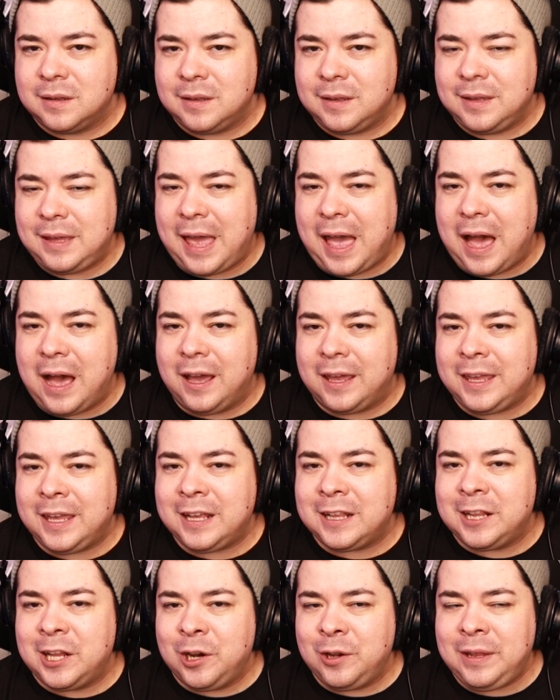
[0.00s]
Yeah, he
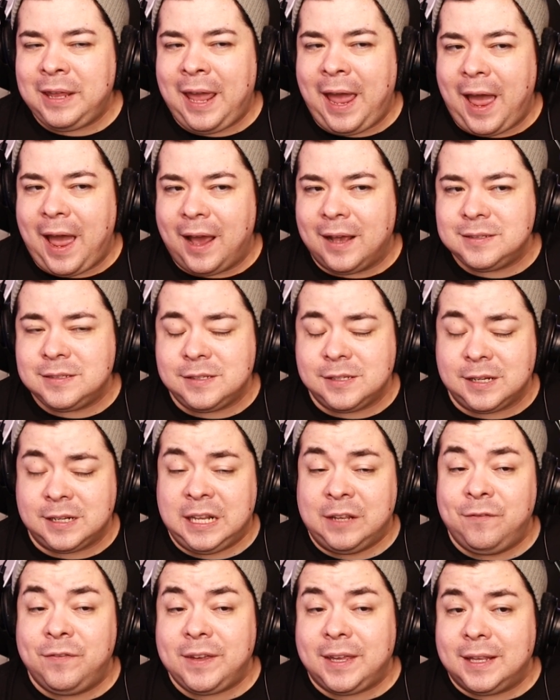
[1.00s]
clearly has
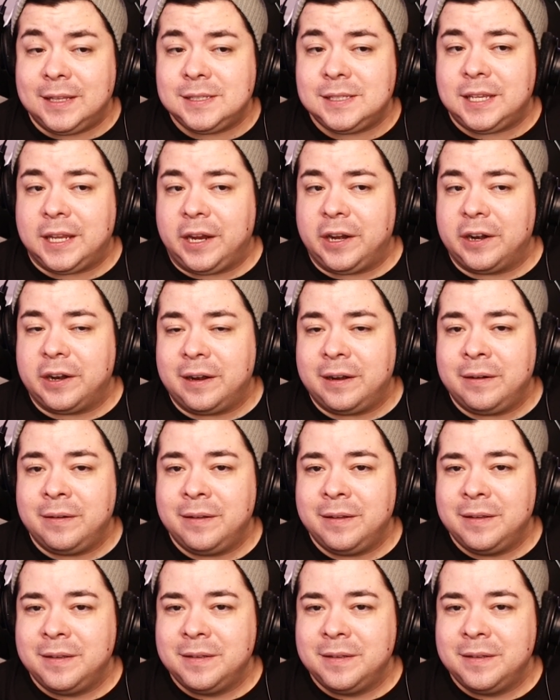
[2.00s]
significance here.